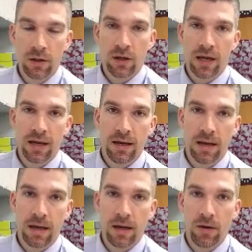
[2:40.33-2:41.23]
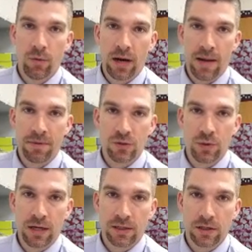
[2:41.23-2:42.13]
look at what happens
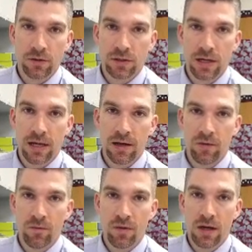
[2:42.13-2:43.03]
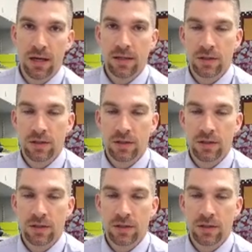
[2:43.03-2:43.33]
when x goes to negative infinity.